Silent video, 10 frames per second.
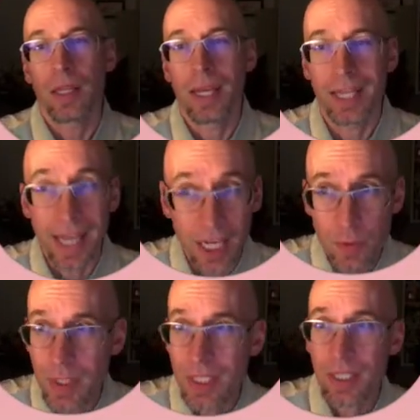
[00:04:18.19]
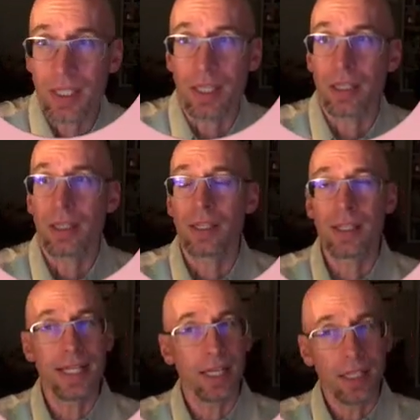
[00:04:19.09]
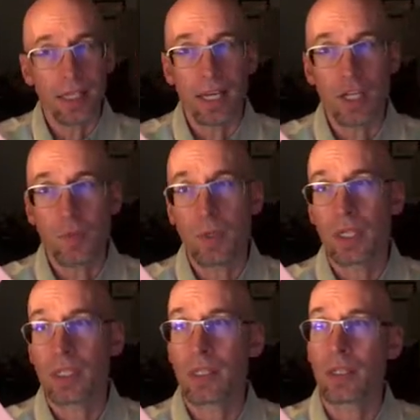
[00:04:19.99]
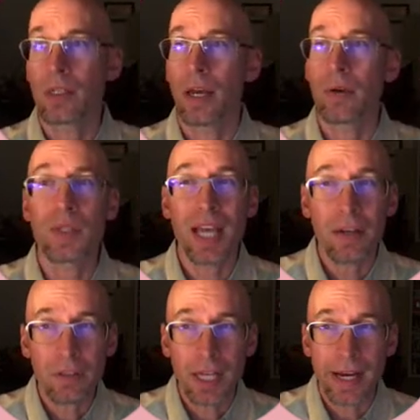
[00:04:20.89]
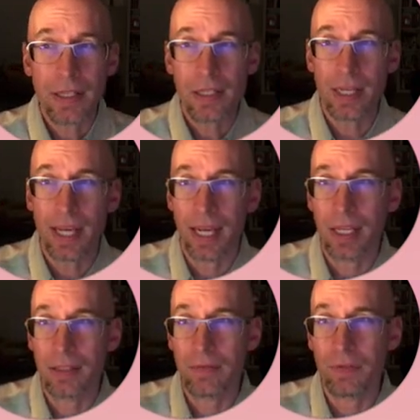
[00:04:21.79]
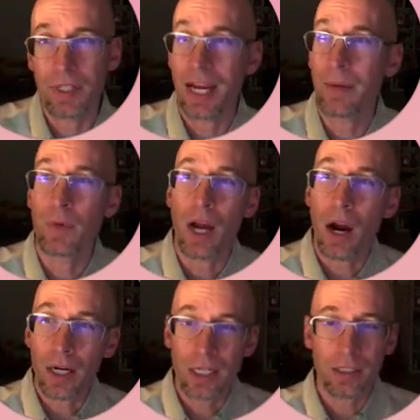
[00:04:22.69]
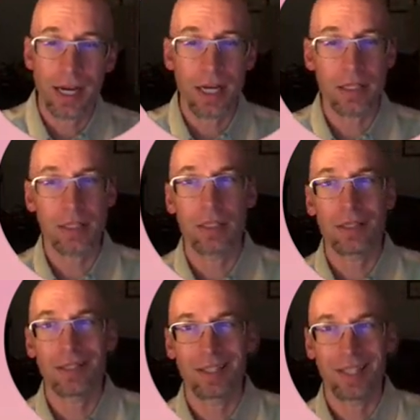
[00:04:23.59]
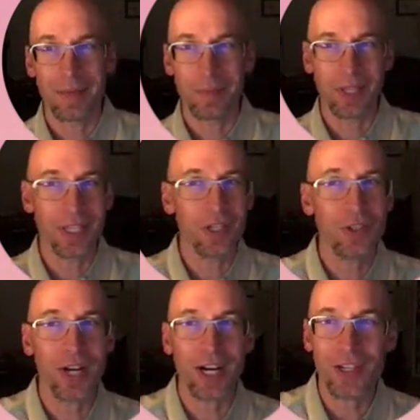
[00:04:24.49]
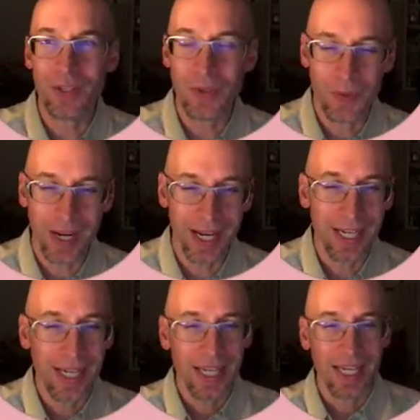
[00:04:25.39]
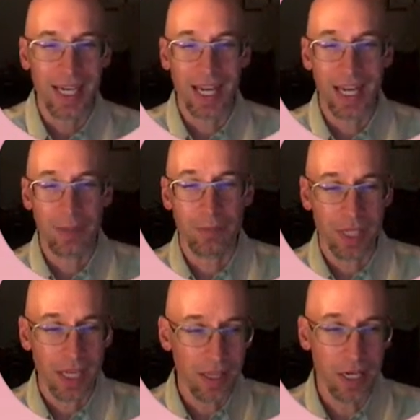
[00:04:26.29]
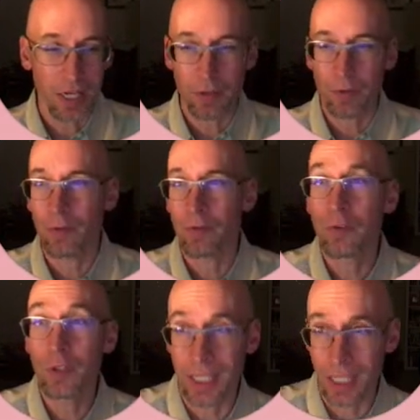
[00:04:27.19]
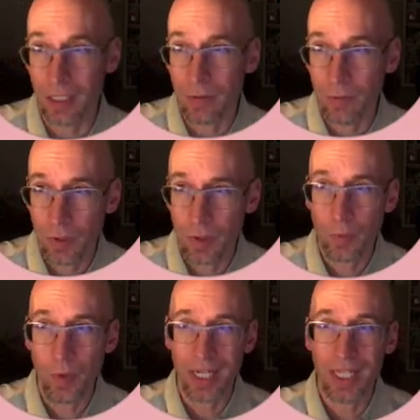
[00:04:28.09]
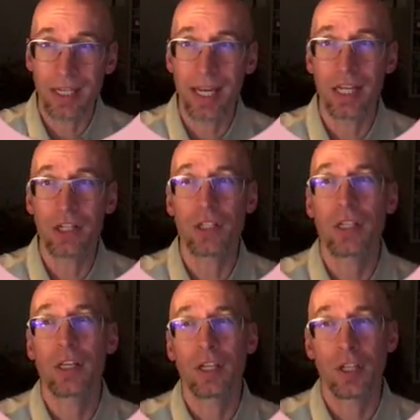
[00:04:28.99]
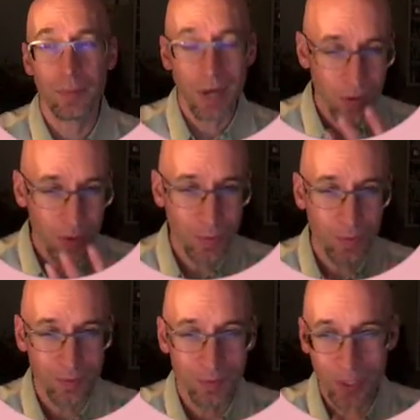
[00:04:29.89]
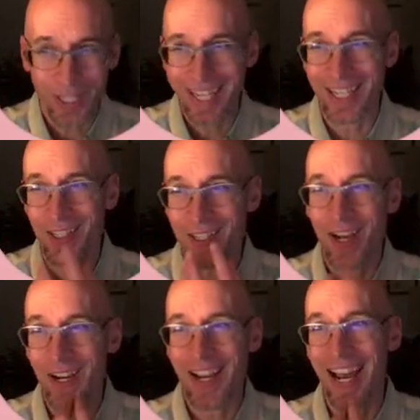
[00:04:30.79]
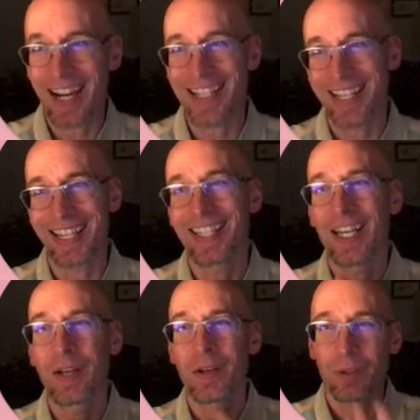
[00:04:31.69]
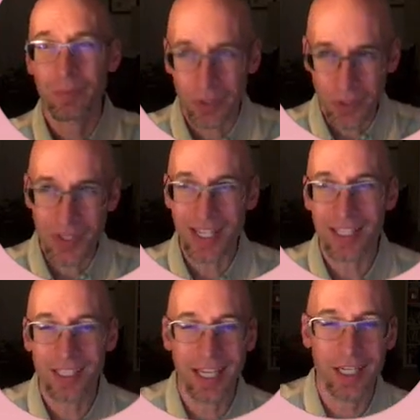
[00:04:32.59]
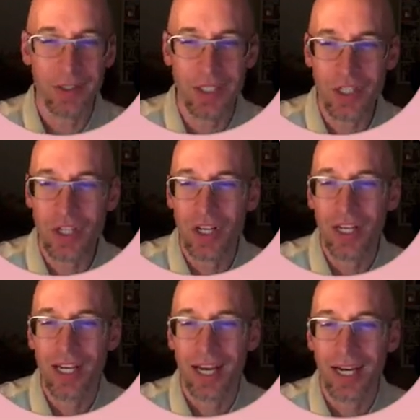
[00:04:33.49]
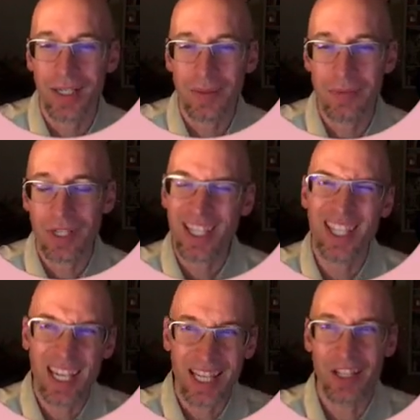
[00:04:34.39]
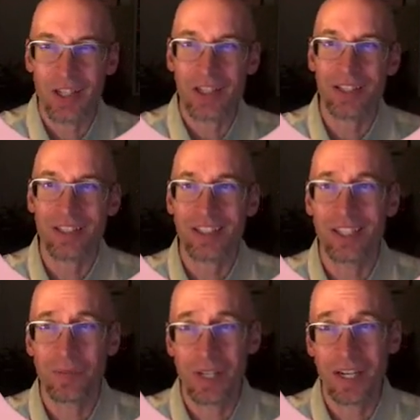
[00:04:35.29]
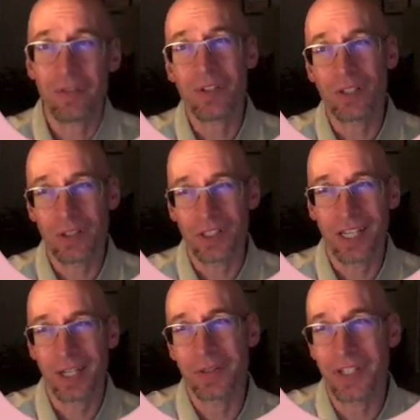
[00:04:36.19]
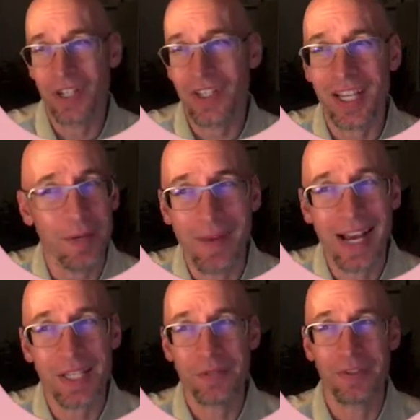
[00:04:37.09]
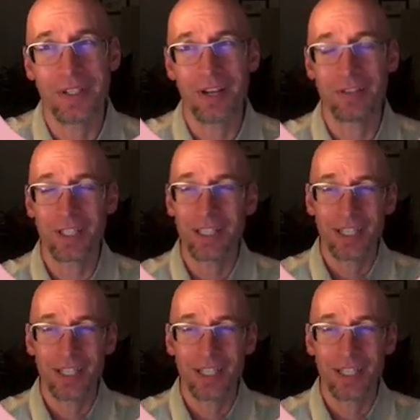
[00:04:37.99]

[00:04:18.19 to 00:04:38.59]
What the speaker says: Engagement's the key. Daily engagement outside of class, and for the time we are in class, keeping the distractions away and being there fully with your brain engaged, your mouth's working, your tongue acting, producing the language. Just sitting there isn't going to be enough to learn a language. It's not a passive endeavor.